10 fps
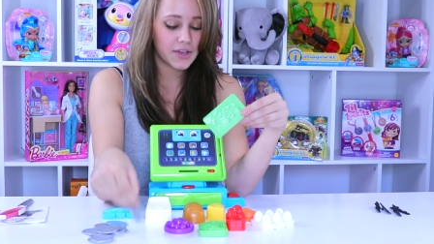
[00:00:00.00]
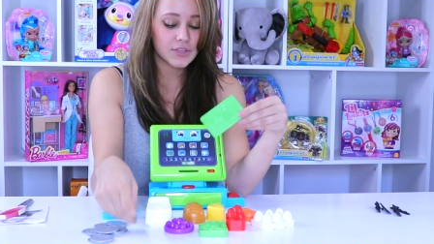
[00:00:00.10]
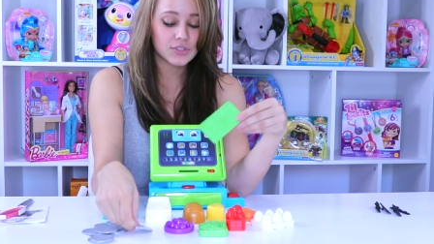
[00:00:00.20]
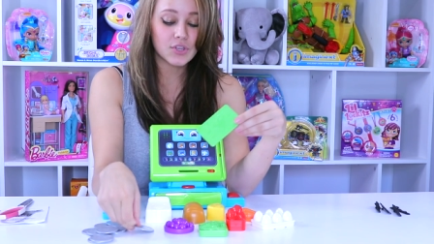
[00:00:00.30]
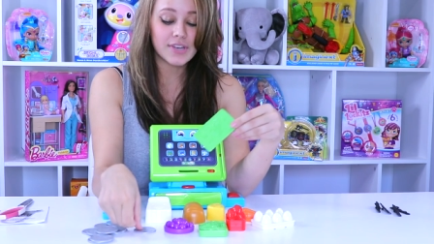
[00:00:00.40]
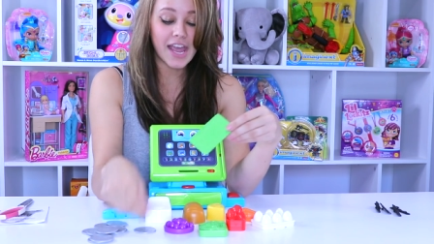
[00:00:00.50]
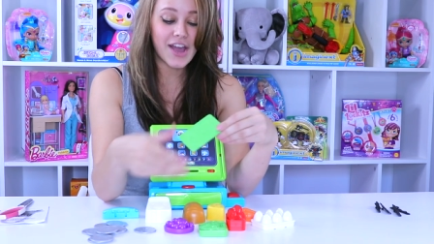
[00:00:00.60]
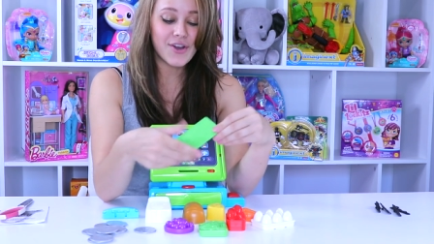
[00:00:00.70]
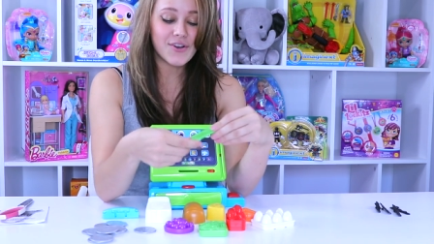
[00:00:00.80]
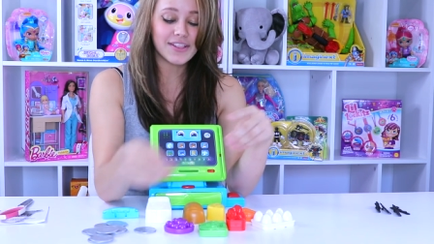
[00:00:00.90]
So now
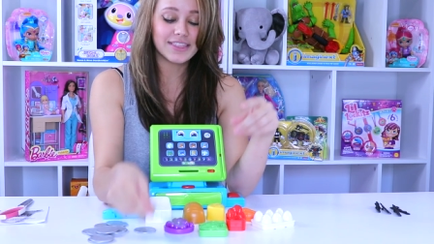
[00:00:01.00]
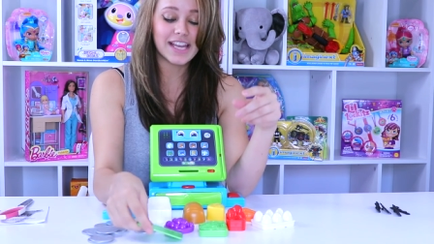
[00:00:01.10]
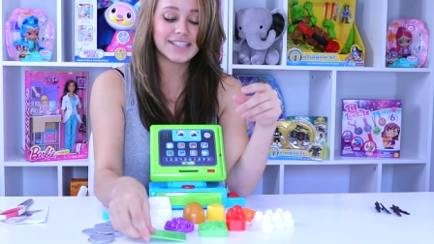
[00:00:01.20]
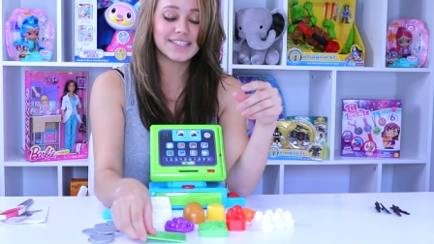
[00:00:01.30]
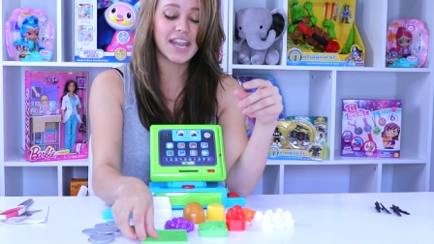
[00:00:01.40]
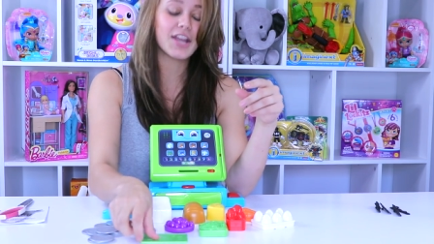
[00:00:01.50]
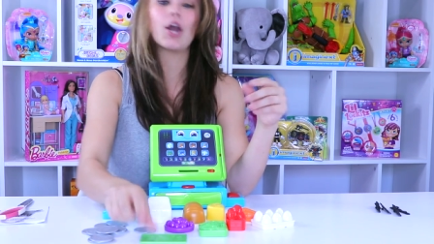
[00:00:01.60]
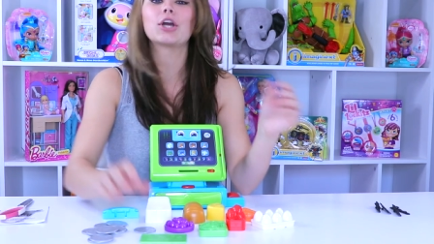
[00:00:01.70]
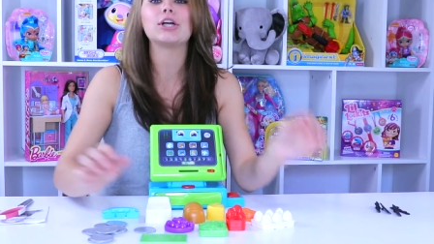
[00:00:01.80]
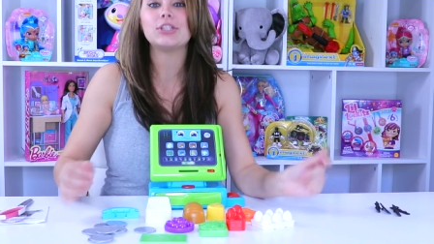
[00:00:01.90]
let's take our
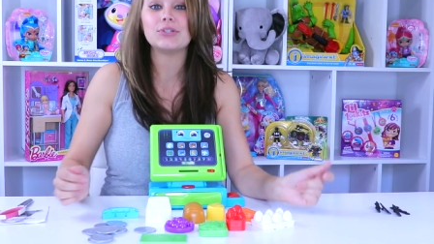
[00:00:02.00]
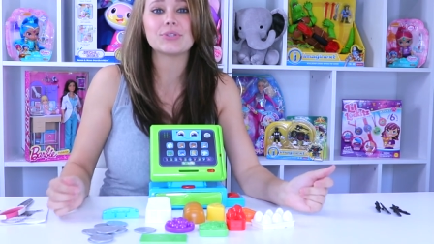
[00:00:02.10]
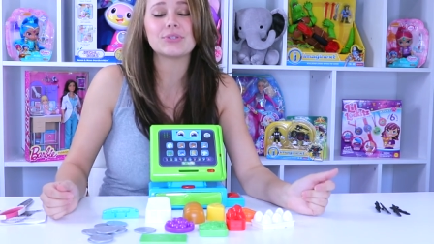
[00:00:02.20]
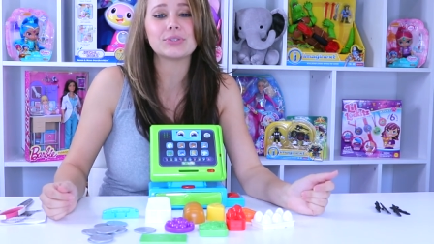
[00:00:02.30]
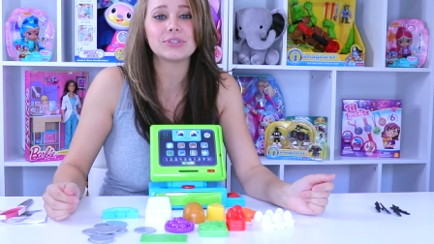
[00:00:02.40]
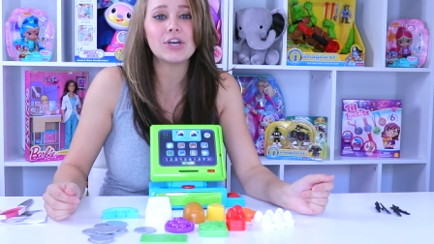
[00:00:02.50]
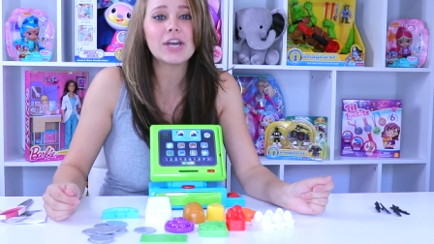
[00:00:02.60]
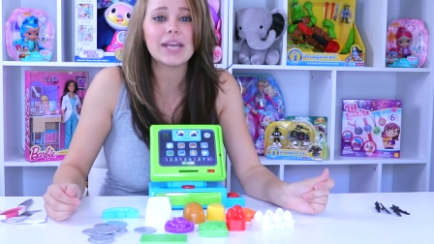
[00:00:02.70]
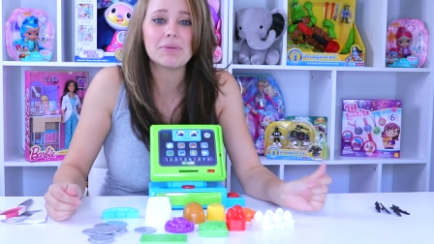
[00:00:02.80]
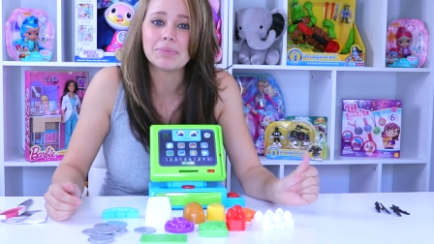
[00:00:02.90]
closer look and
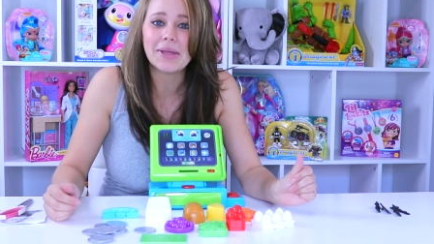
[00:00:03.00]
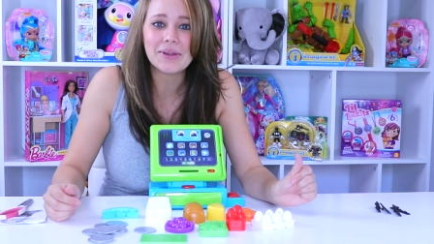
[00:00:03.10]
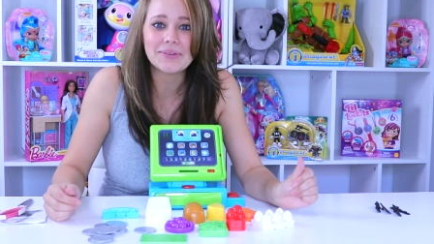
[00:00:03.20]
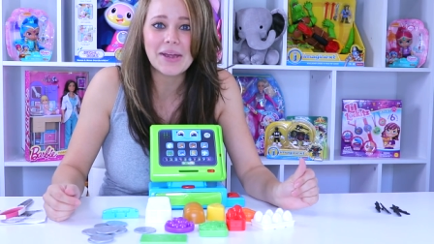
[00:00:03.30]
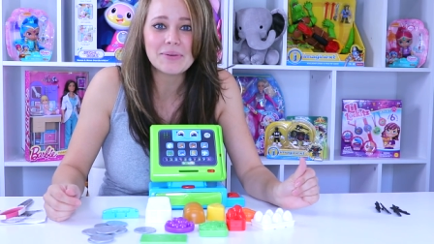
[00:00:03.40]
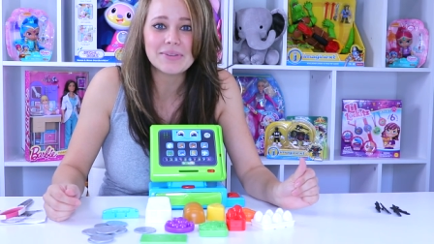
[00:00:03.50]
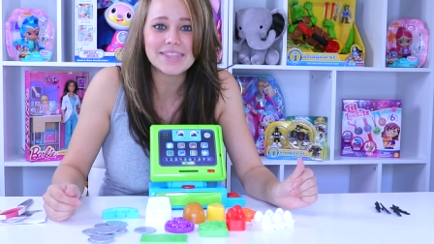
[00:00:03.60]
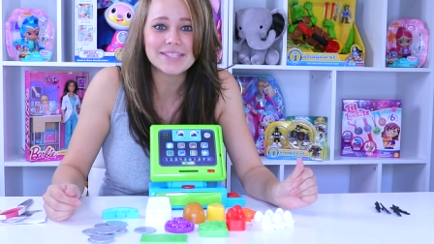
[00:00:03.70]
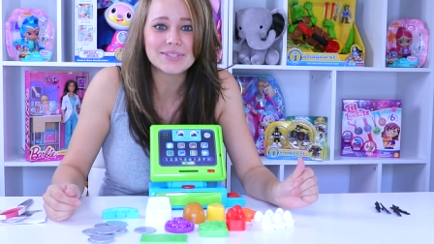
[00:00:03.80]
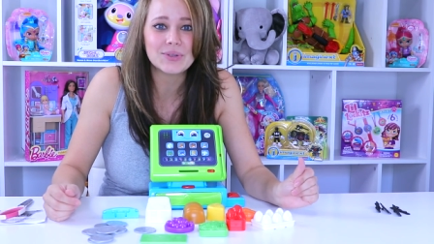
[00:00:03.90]
play around with this
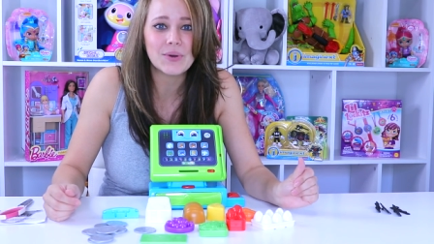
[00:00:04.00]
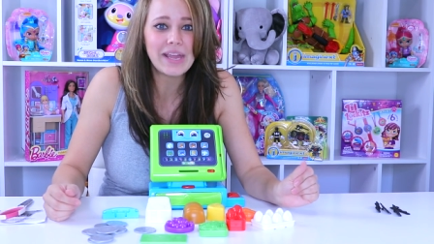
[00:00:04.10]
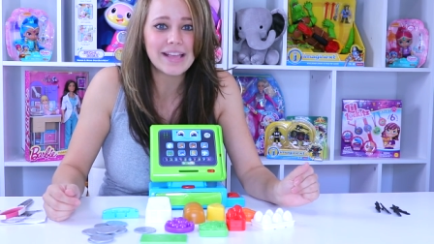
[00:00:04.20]
toy a